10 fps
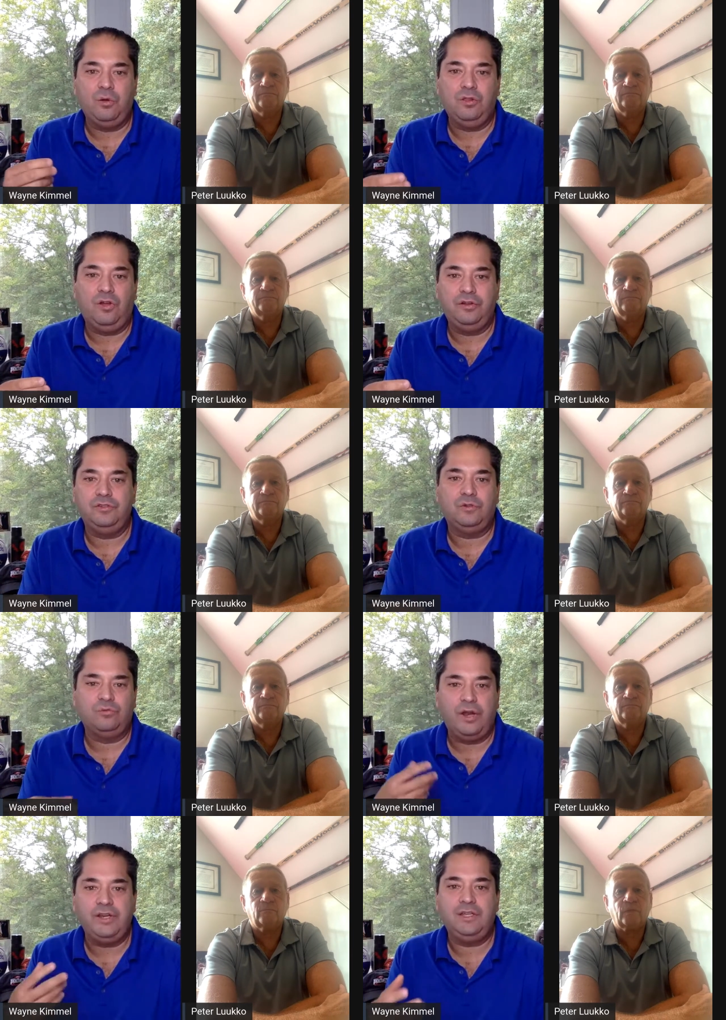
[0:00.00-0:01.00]
Speaker 1: go along to
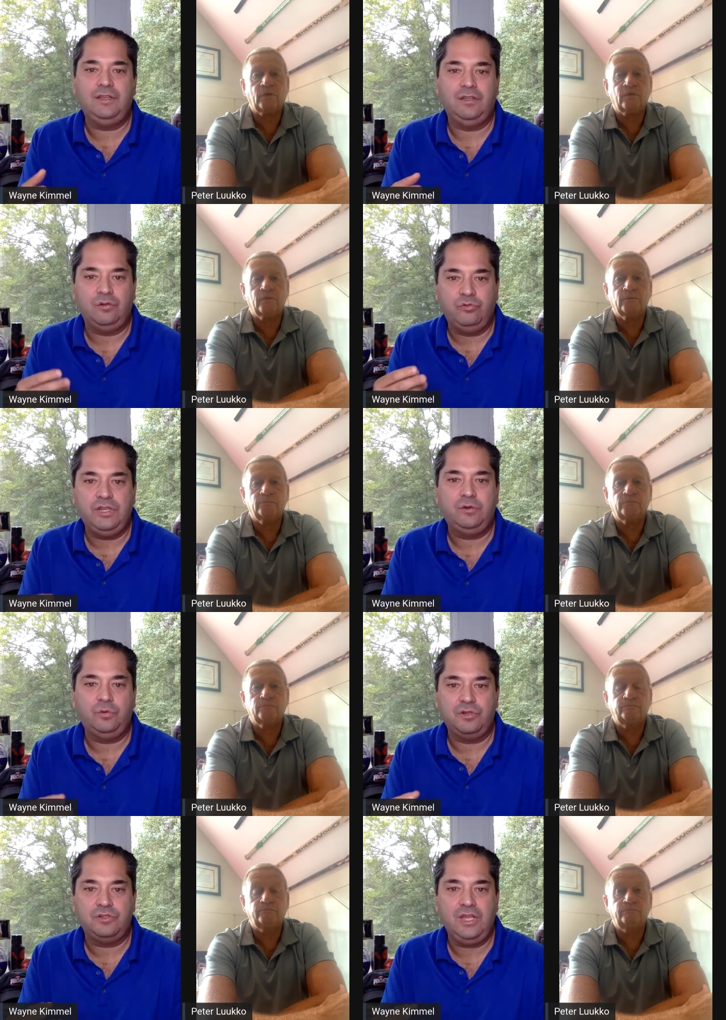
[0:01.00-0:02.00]
running an arena
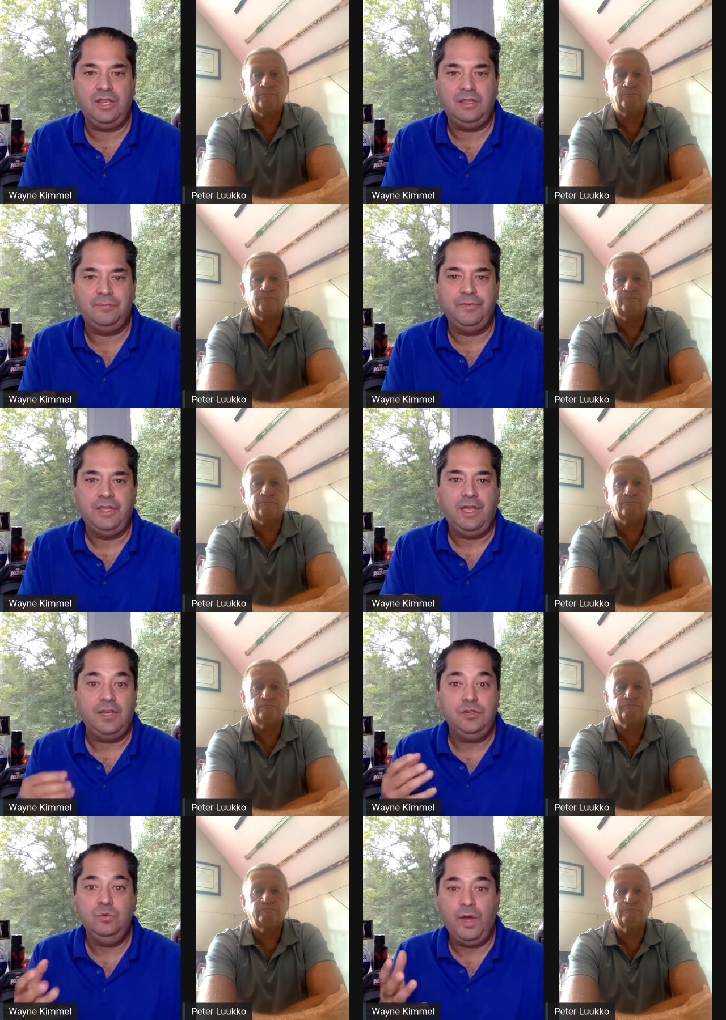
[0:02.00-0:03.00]
or a stadium,
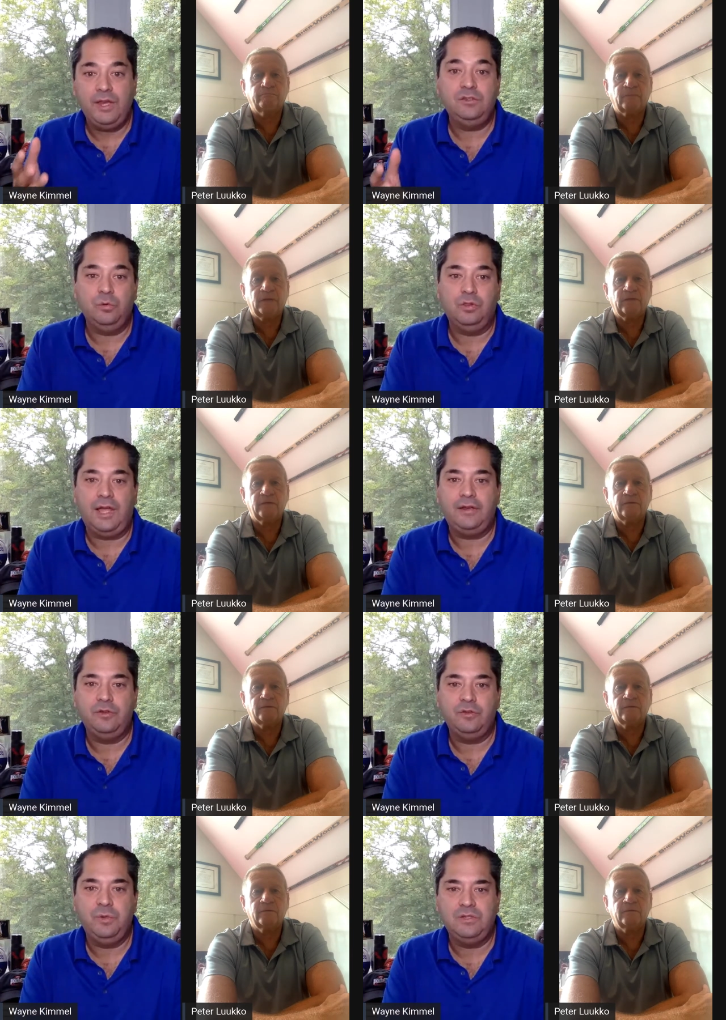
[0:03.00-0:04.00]
and you went into a lot
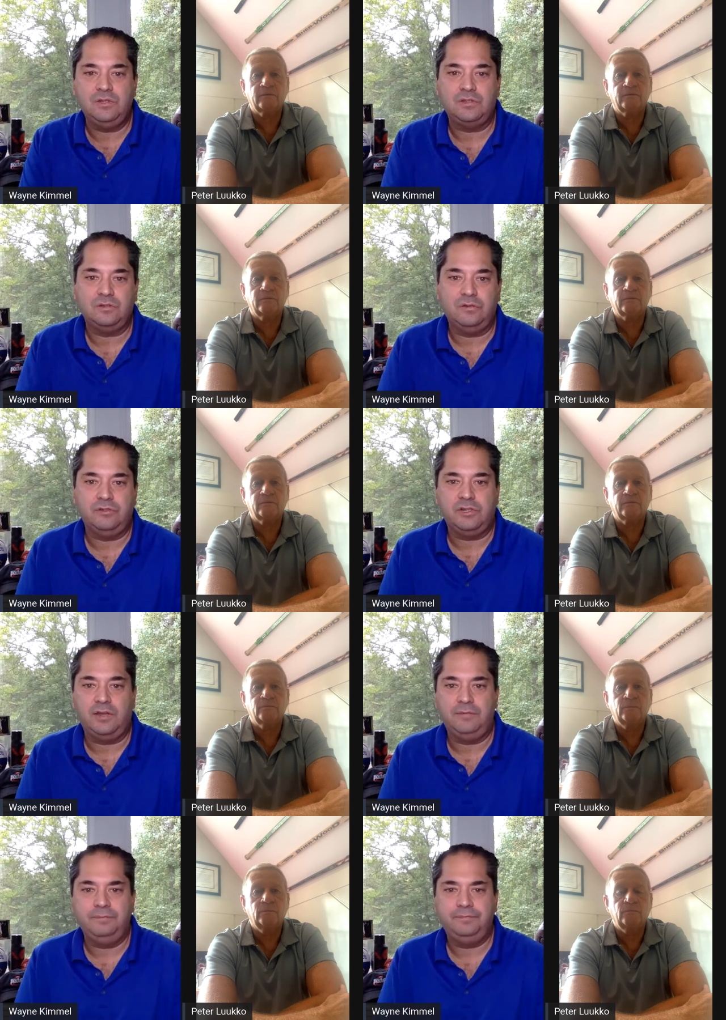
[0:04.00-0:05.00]
of those businesses over
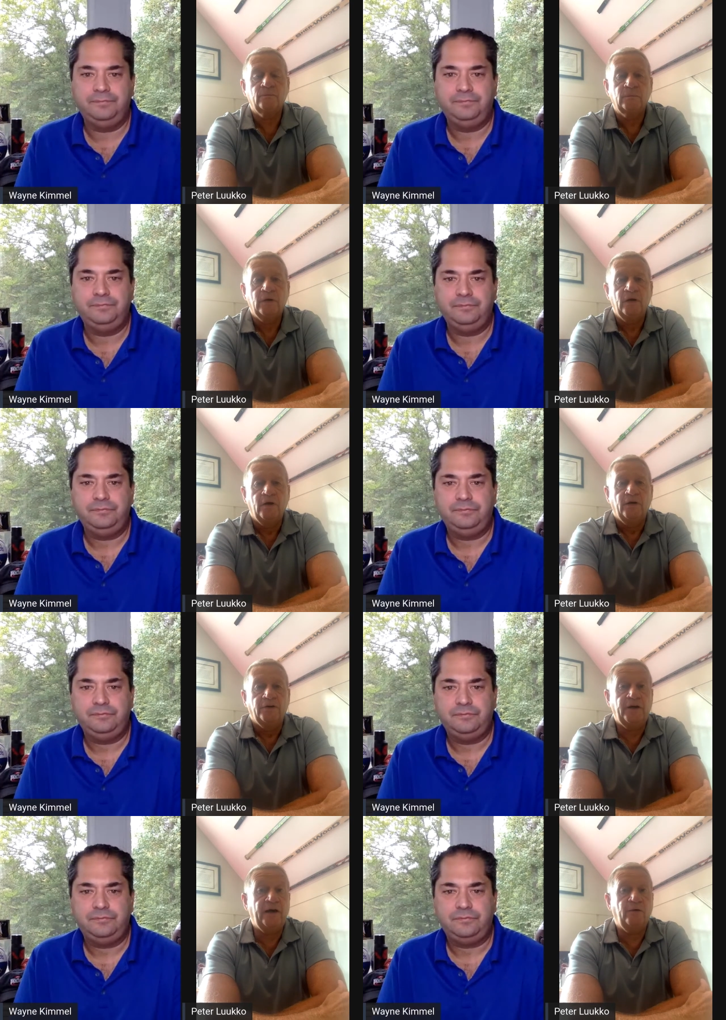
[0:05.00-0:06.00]
time.
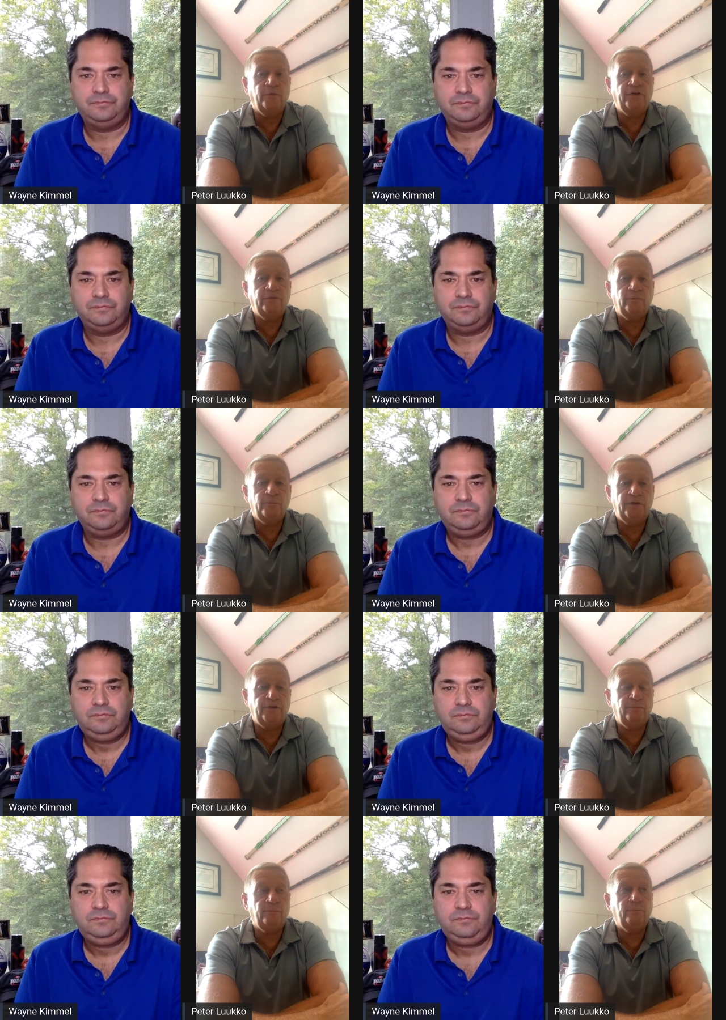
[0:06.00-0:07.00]
Speaker 2: Yeah, we
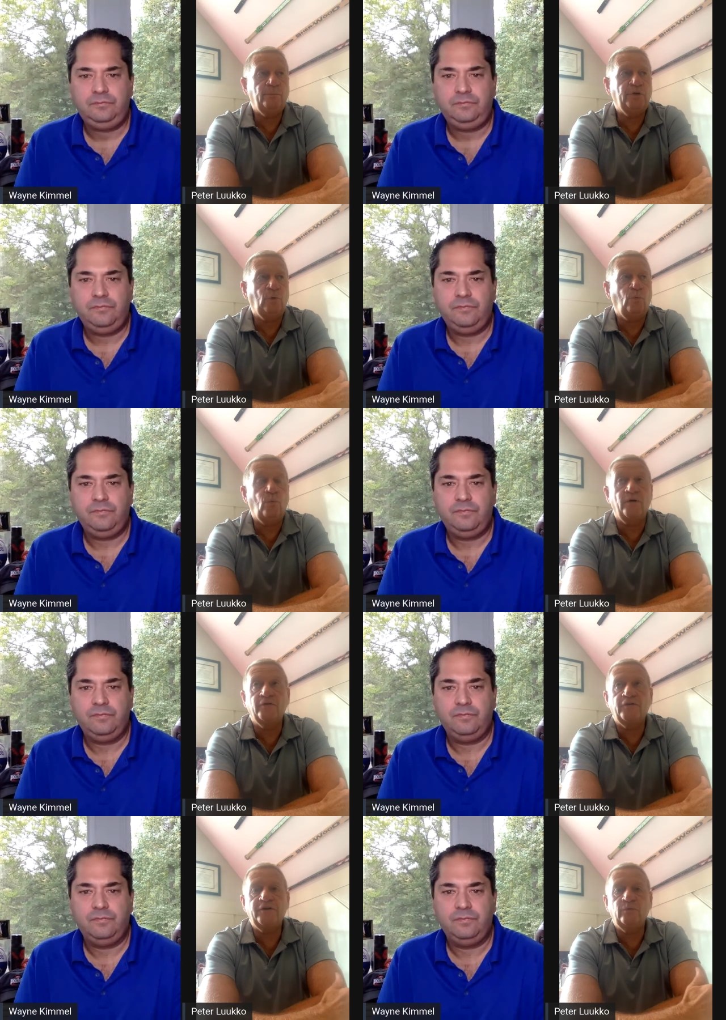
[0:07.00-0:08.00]
we you know
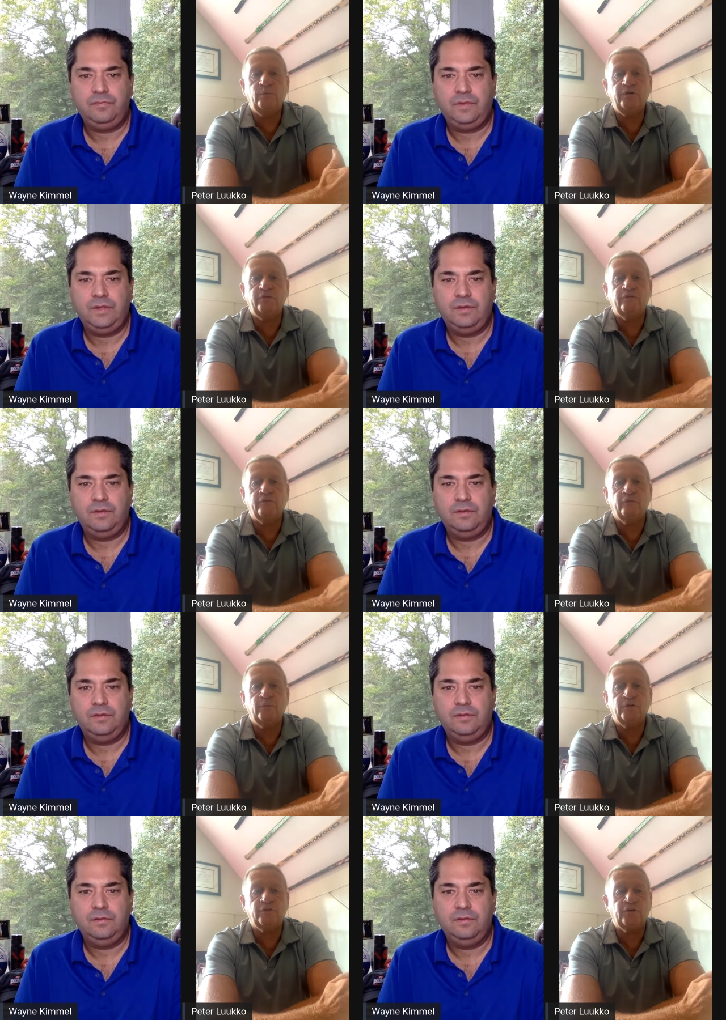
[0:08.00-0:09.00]
one thing we've
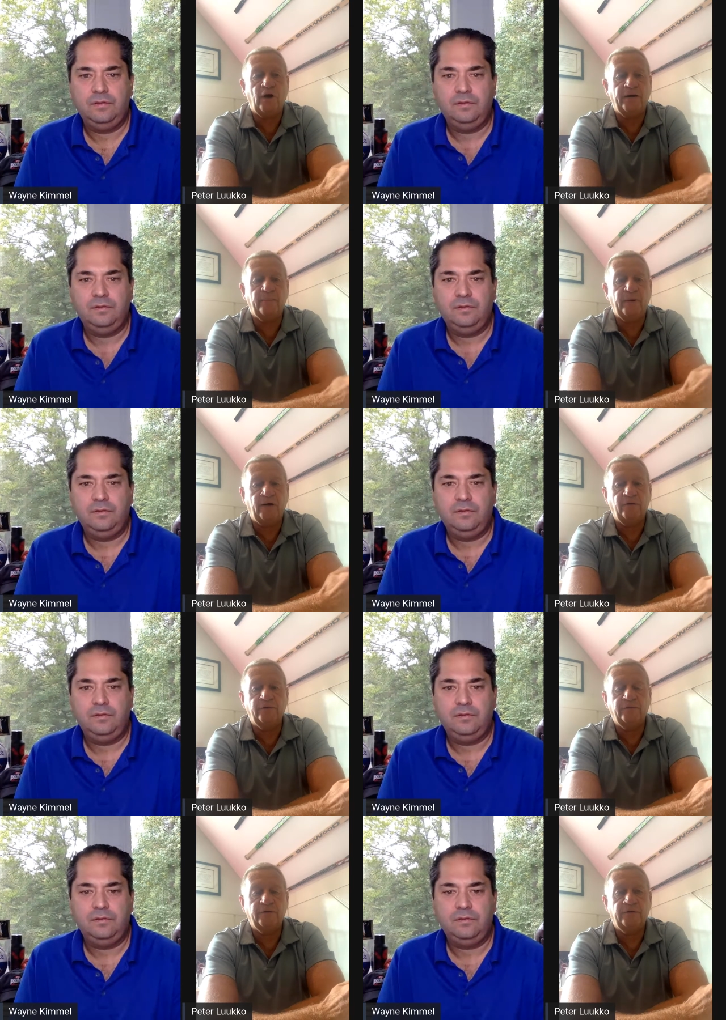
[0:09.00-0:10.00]
we thought about,
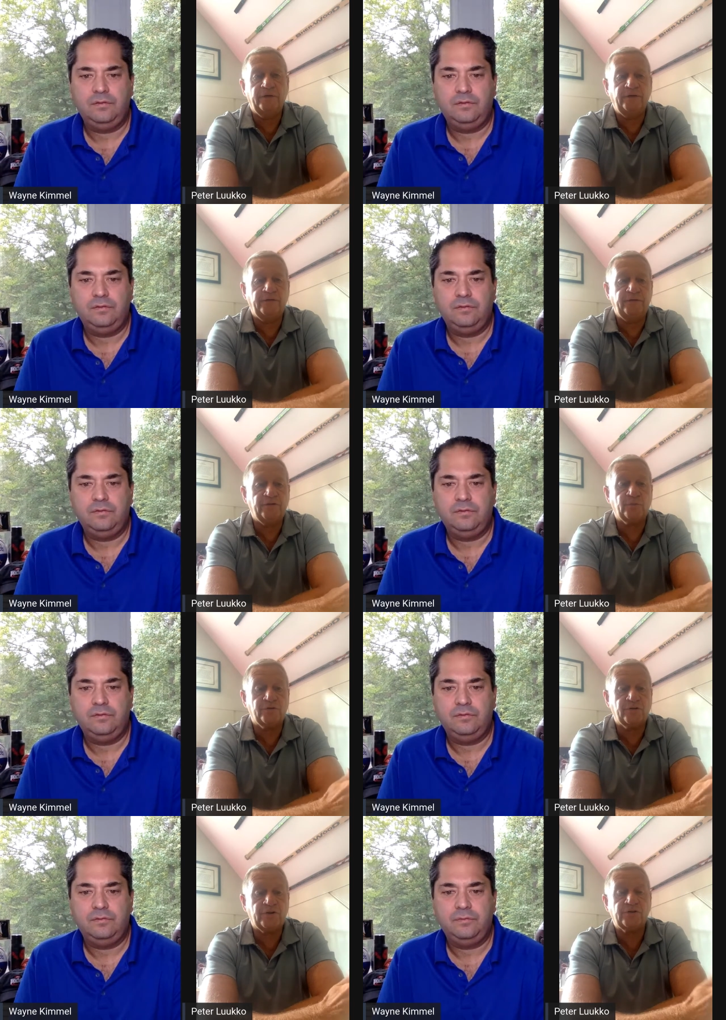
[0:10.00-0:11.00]
and and this
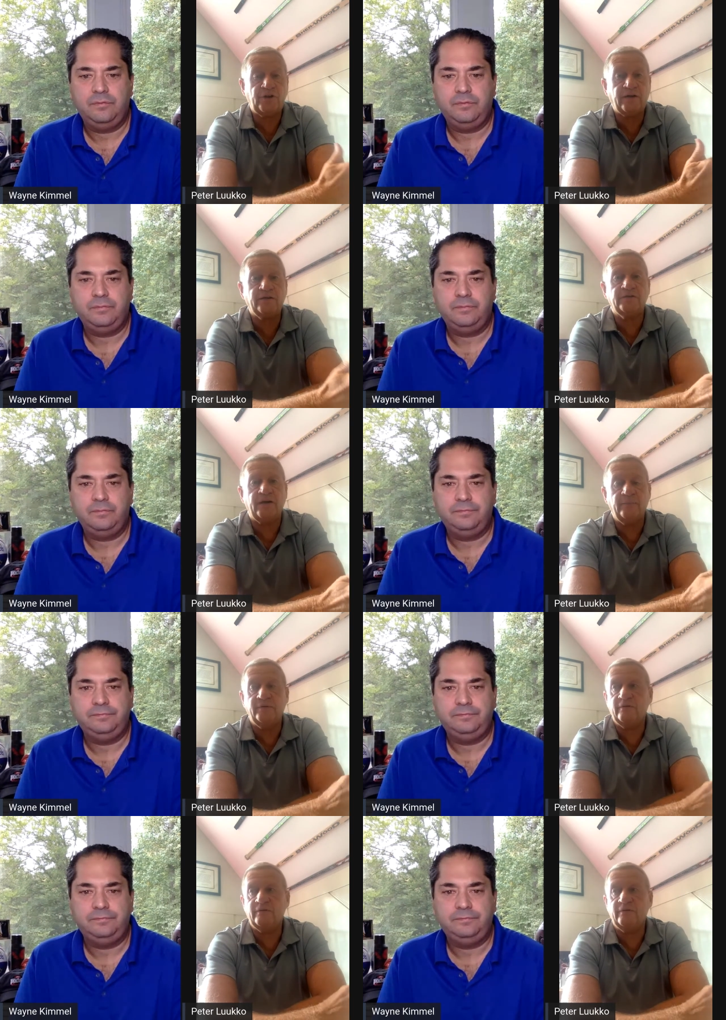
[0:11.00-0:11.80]
was our second time